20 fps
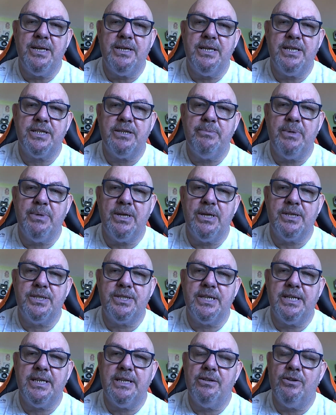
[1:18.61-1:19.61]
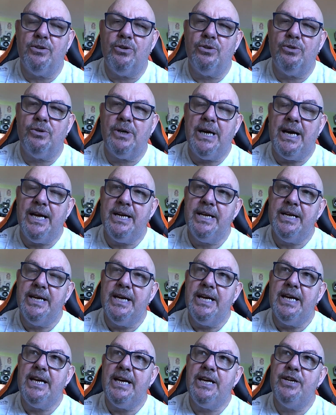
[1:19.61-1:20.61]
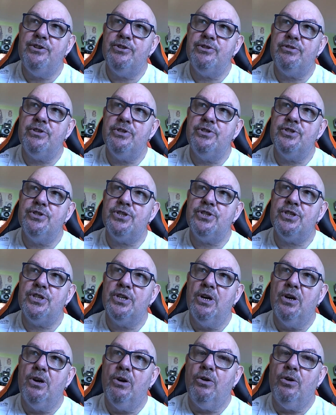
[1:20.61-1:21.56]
disability or hindrance